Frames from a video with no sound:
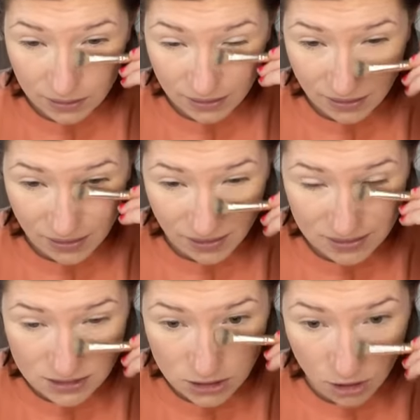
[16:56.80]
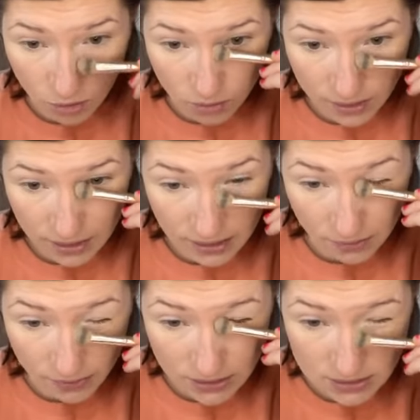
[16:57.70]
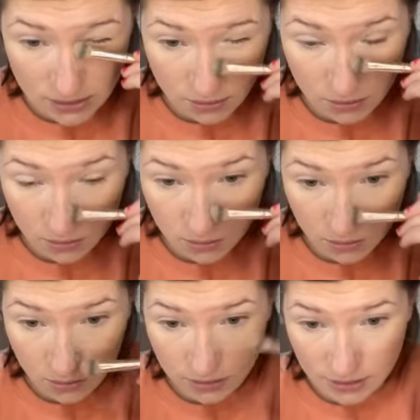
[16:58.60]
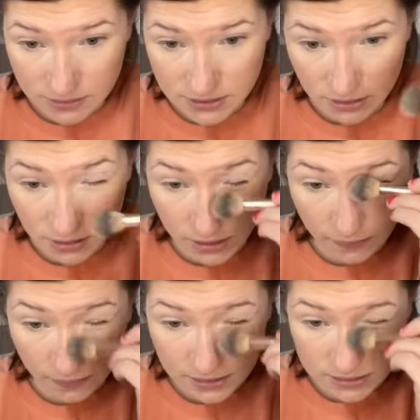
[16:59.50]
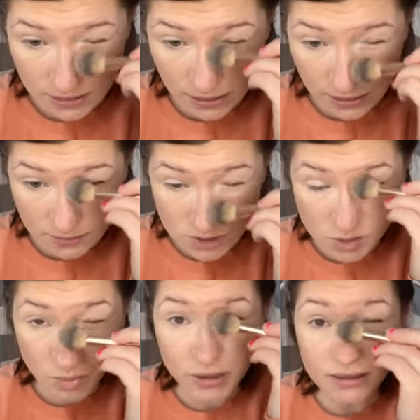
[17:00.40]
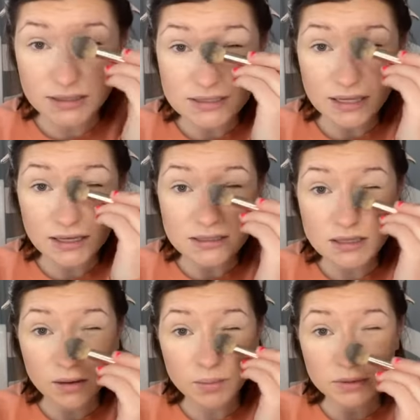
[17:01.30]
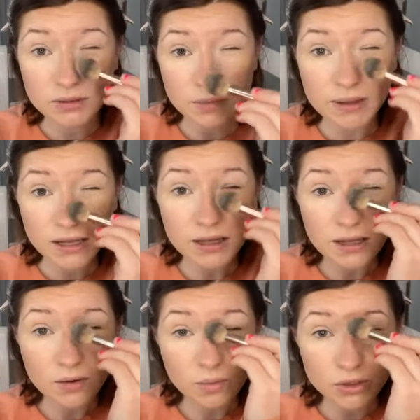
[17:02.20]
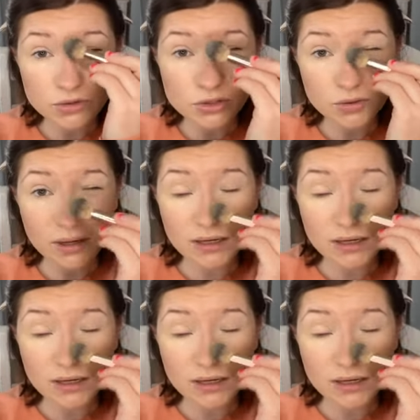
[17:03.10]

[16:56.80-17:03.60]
Yeah, so anyways, that was our night last night. I'm just bringing the sides up a little bit. When you do